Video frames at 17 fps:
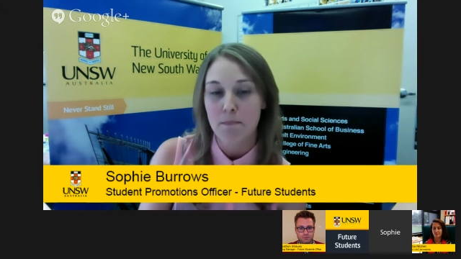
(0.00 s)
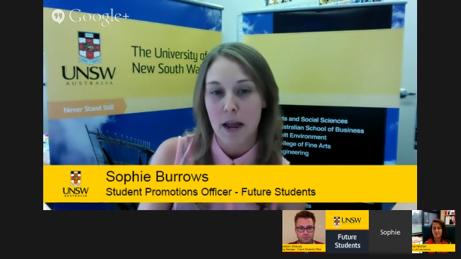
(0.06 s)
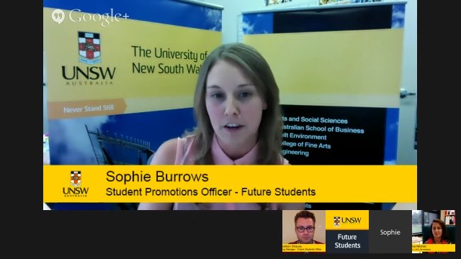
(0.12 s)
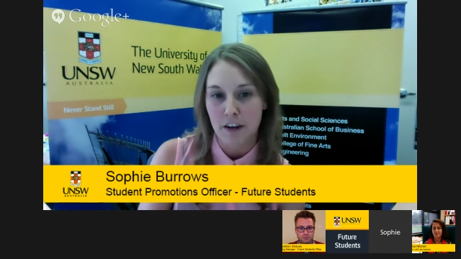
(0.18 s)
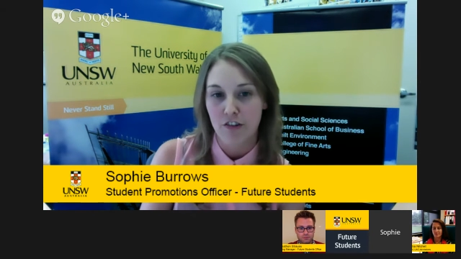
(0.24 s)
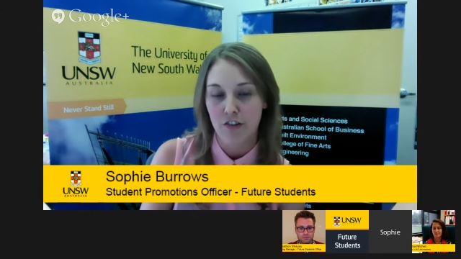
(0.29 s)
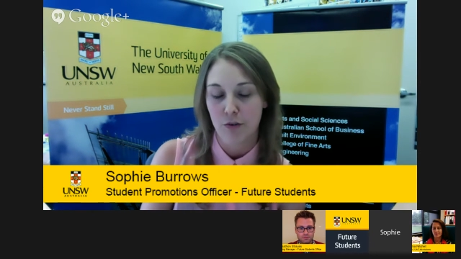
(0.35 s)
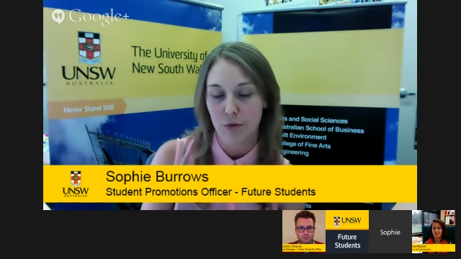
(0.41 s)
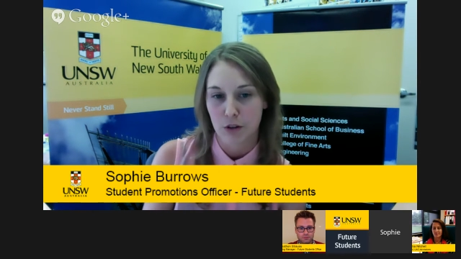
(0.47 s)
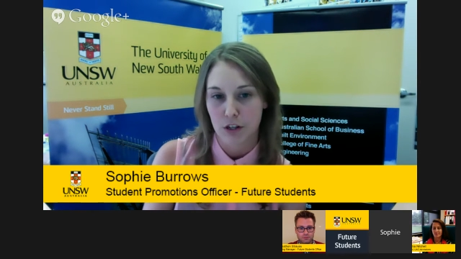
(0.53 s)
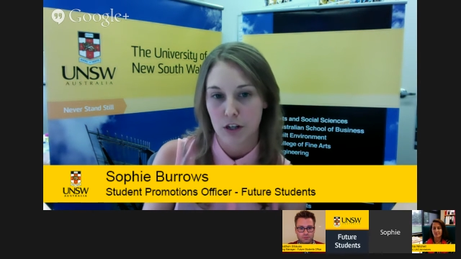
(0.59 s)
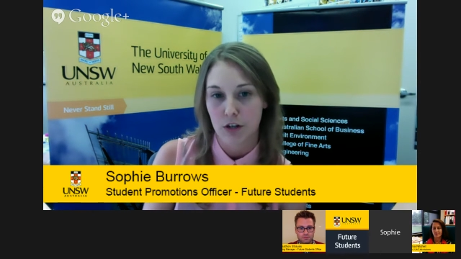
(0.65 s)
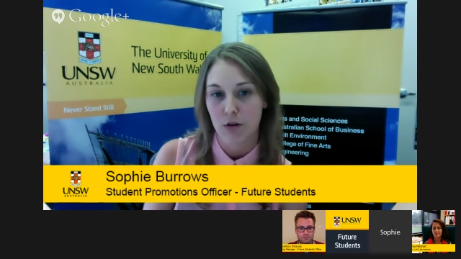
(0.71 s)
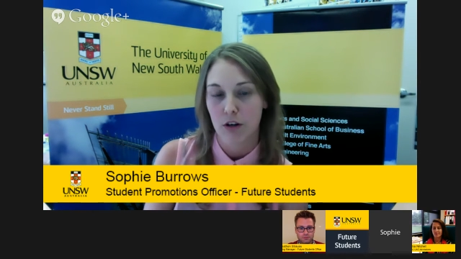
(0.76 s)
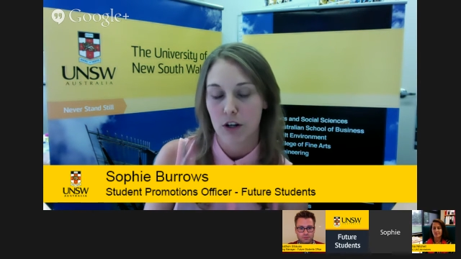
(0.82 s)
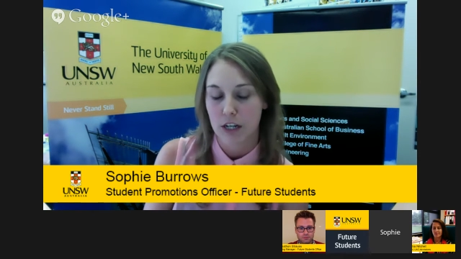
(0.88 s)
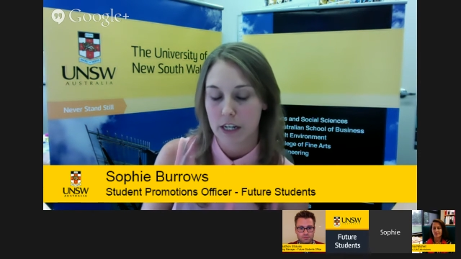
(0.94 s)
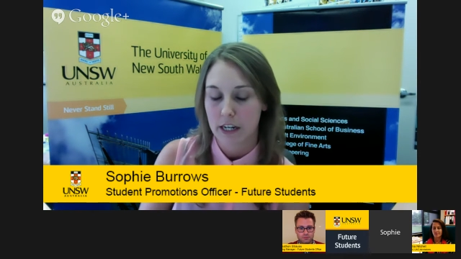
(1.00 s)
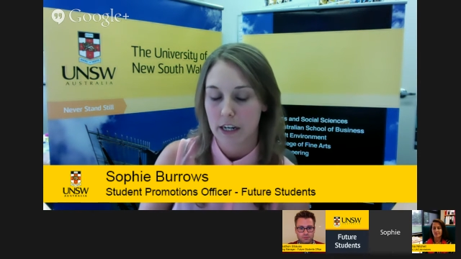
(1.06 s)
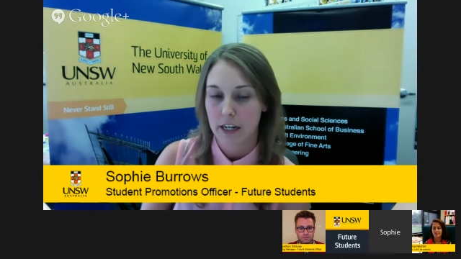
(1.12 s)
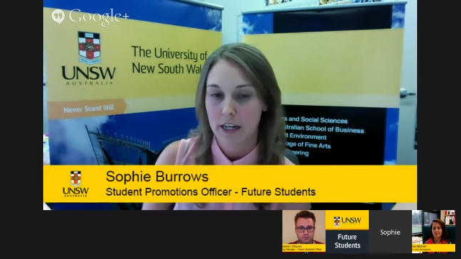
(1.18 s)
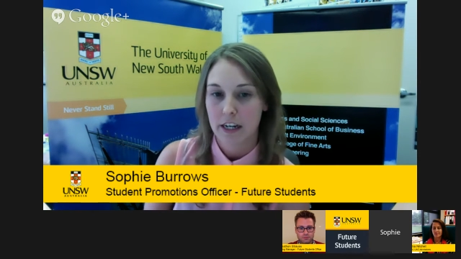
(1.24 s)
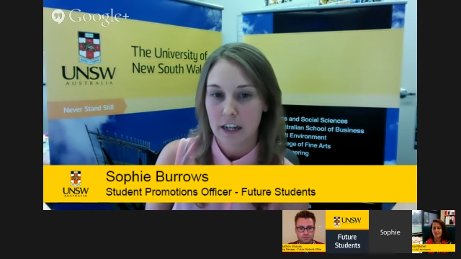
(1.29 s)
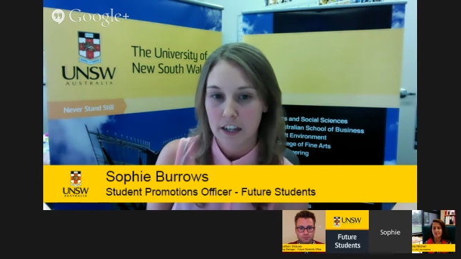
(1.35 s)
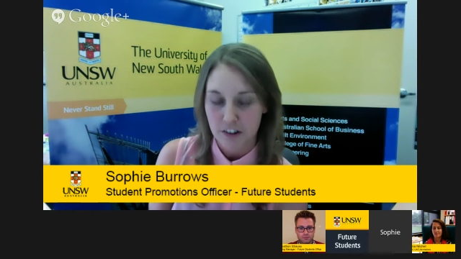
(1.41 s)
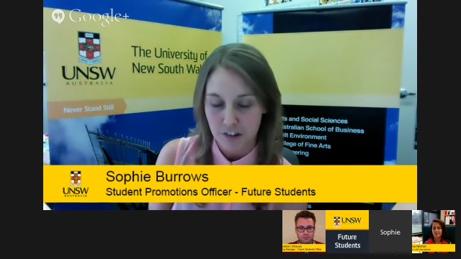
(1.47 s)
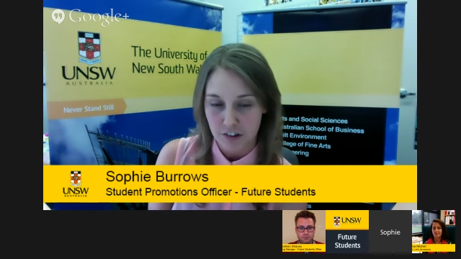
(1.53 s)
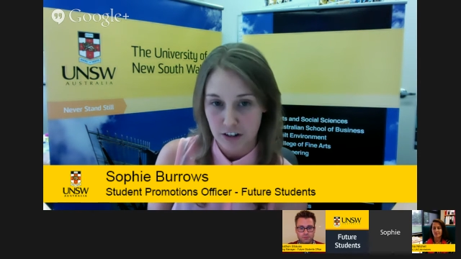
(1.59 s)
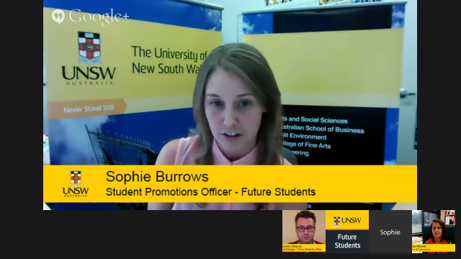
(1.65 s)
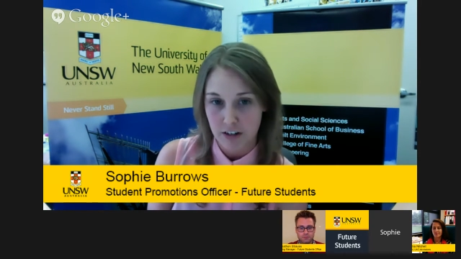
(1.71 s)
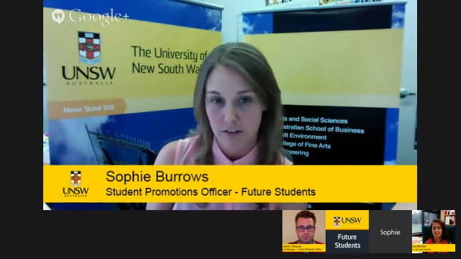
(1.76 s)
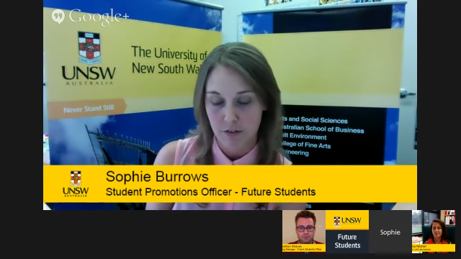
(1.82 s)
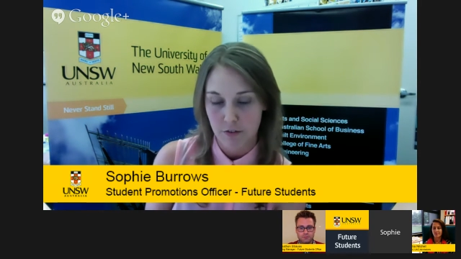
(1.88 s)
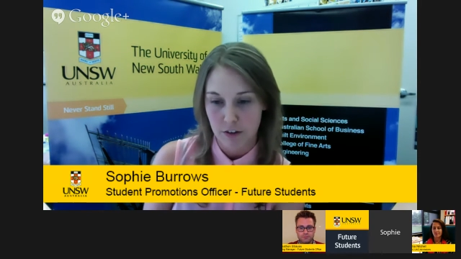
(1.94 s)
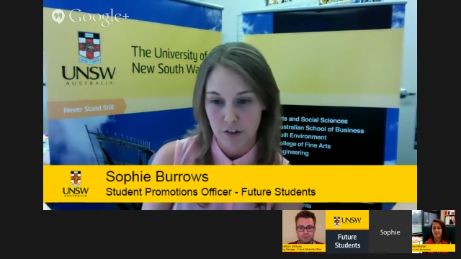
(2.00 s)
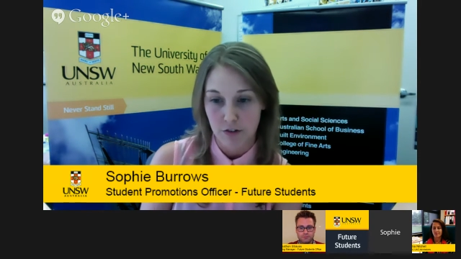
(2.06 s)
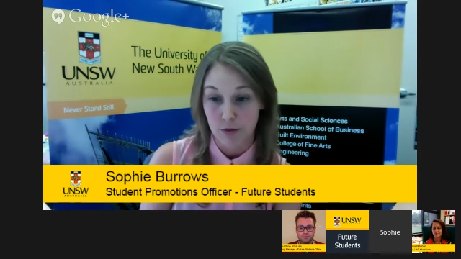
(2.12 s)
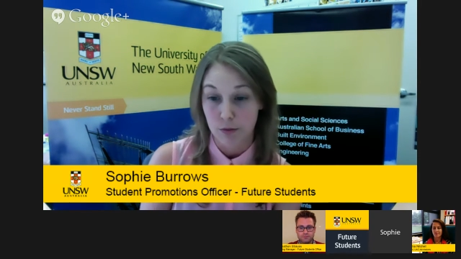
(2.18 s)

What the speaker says: Make sure that you're looking at each individual